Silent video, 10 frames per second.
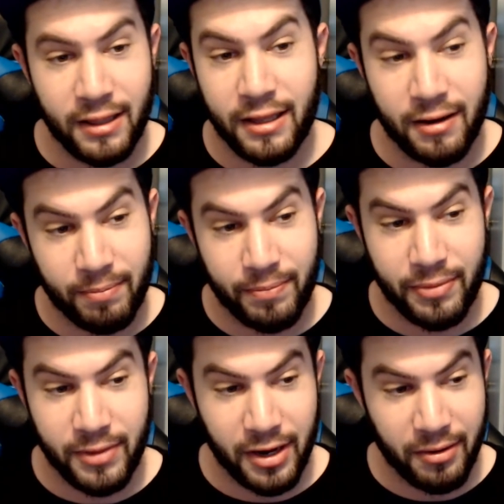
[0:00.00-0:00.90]

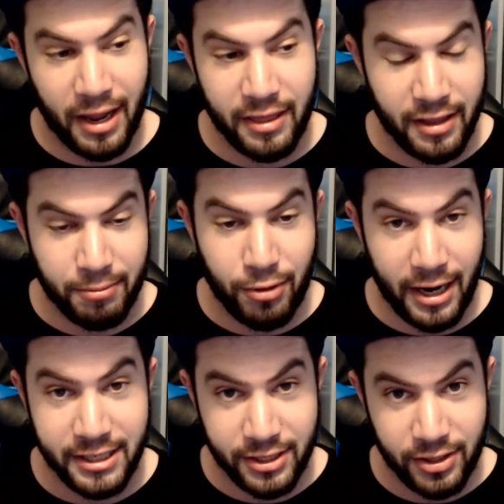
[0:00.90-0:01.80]
And their
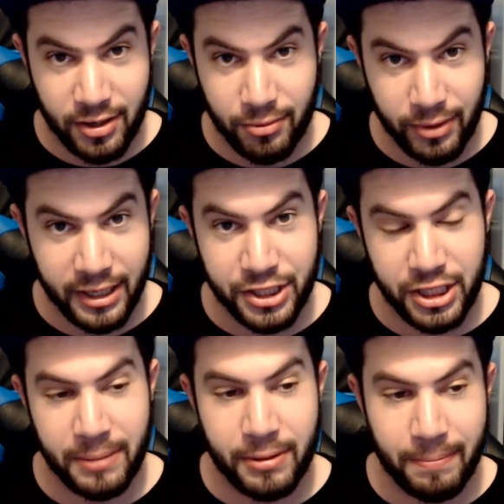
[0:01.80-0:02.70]
prices are really
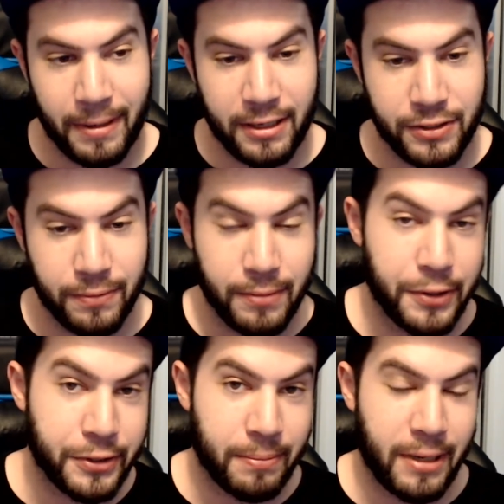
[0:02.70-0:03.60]
cheap compared to
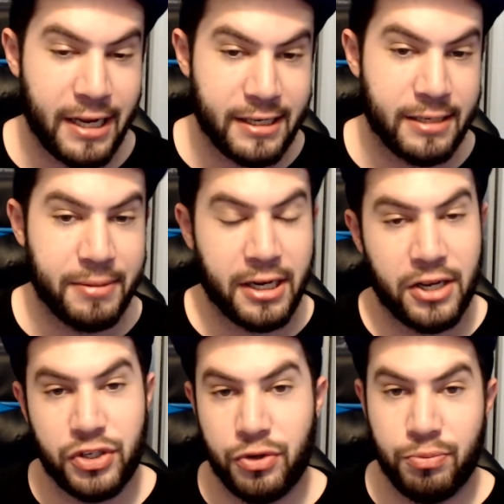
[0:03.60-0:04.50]
most places
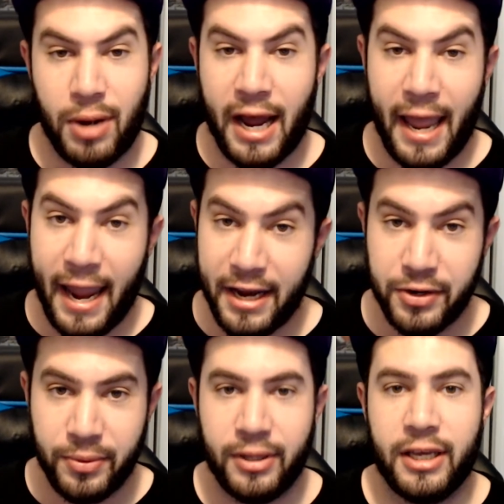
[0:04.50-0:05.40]
because you buy
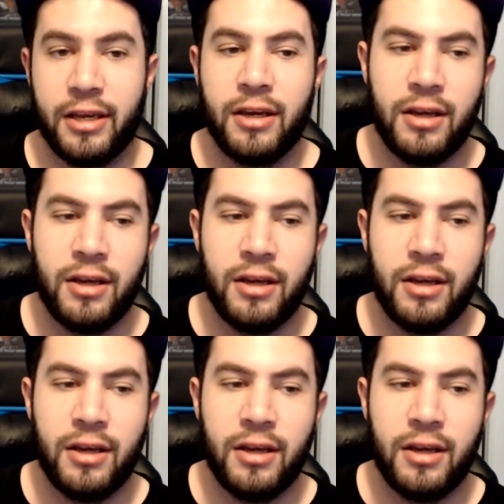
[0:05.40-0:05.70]
annually